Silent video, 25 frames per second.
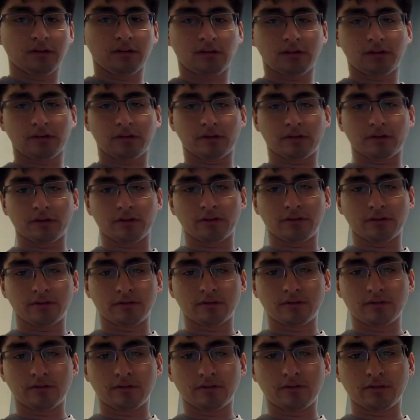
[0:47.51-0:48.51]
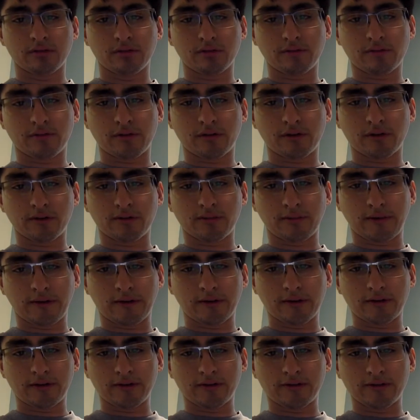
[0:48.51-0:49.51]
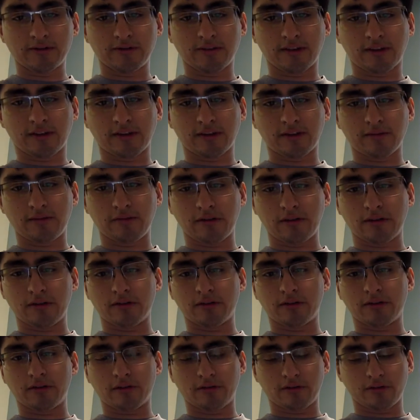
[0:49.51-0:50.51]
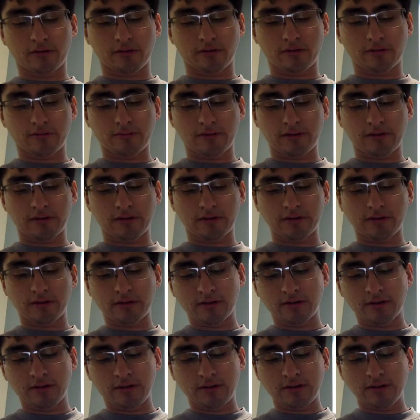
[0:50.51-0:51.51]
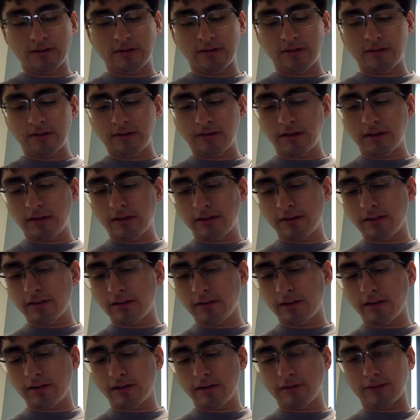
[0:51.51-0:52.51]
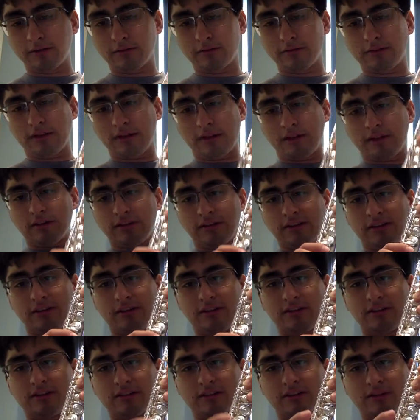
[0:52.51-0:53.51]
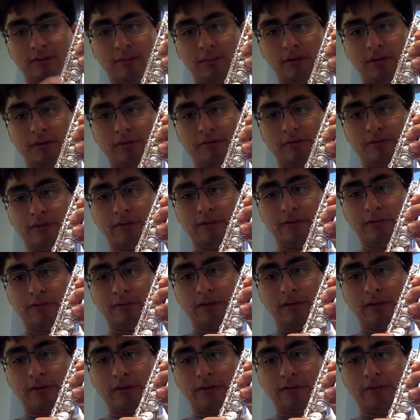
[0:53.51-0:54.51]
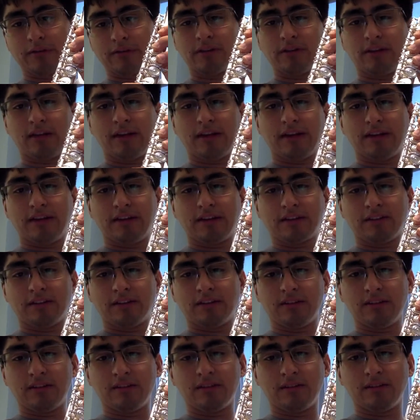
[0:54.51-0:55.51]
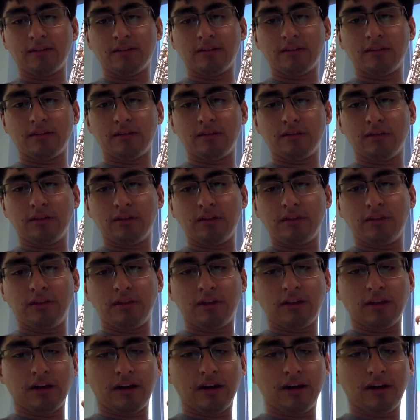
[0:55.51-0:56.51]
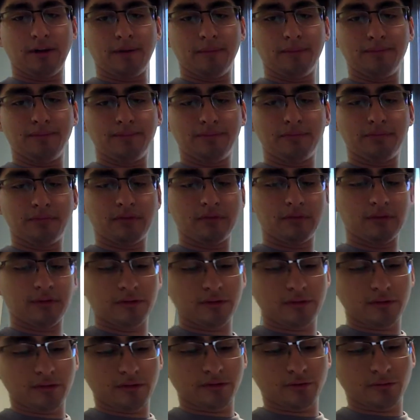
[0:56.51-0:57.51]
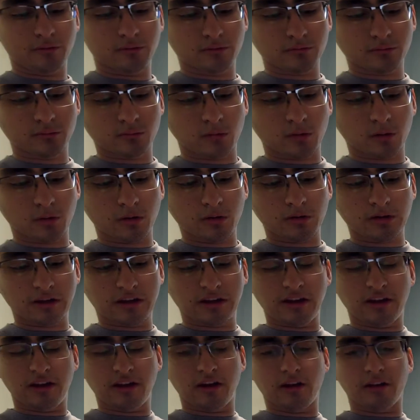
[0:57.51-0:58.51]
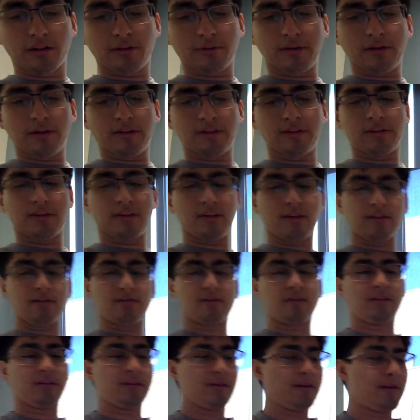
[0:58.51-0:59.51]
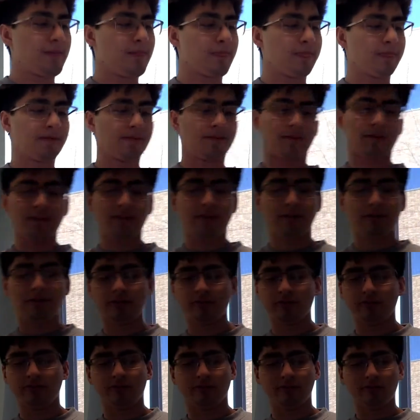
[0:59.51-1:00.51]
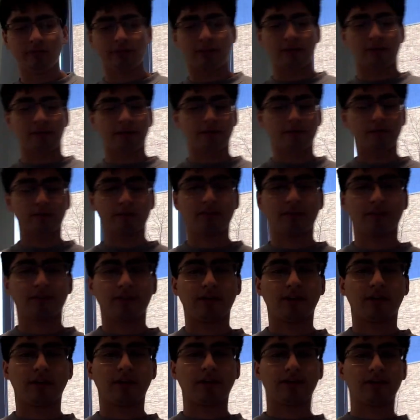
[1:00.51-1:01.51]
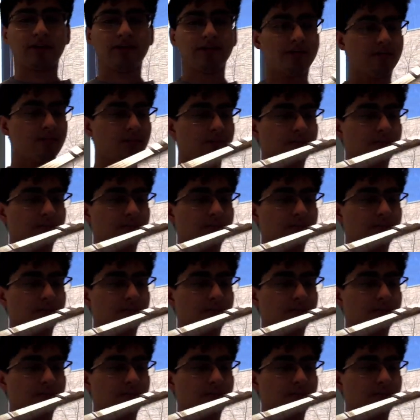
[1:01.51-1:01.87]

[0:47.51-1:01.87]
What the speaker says: your first finger, second finger, third finger, and then down here it's going to be your first finger and the roller key all the way on the left. Okay, and you could choose whichever octave.